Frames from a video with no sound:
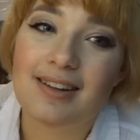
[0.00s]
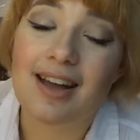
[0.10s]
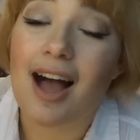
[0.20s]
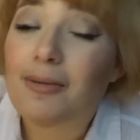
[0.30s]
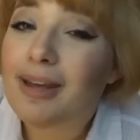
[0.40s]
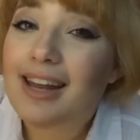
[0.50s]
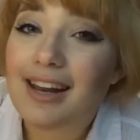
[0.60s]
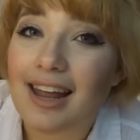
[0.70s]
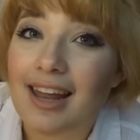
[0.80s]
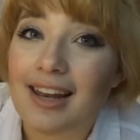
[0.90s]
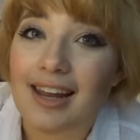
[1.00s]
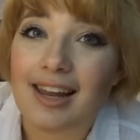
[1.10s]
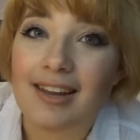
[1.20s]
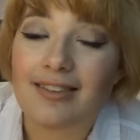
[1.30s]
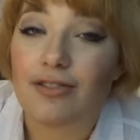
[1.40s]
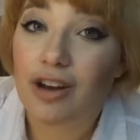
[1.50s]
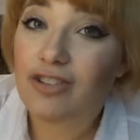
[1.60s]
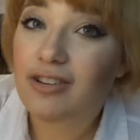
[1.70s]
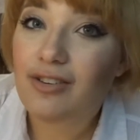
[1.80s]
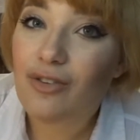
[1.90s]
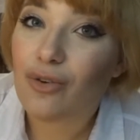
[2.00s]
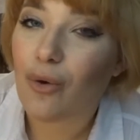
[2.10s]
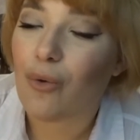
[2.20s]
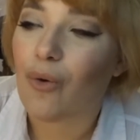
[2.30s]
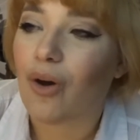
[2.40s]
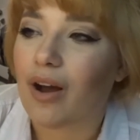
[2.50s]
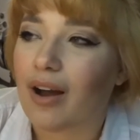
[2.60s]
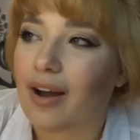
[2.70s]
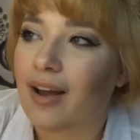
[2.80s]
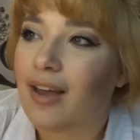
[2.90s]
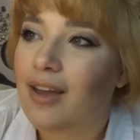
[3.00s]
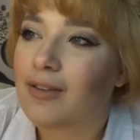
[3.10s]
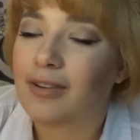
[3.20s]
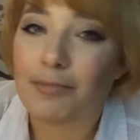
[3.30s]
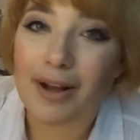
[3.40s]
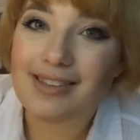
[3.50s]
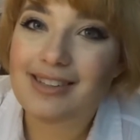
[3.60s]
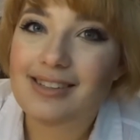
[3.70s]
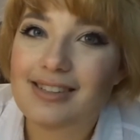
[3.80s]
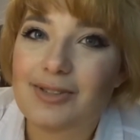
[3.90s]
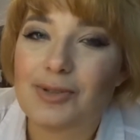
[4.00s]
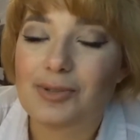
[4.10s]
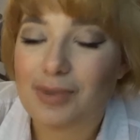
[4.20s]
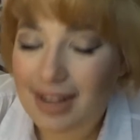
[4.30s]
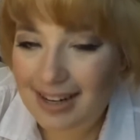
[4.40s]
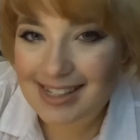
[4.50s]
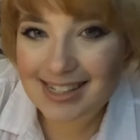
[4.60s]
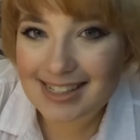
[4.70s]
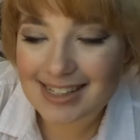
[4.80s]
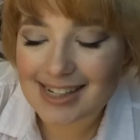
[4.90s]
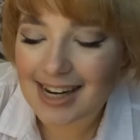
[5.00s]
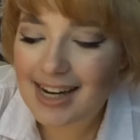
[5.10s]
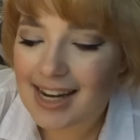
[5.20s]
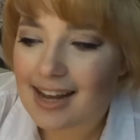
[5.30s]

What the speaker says: comment any suggestions or responses to what I did today.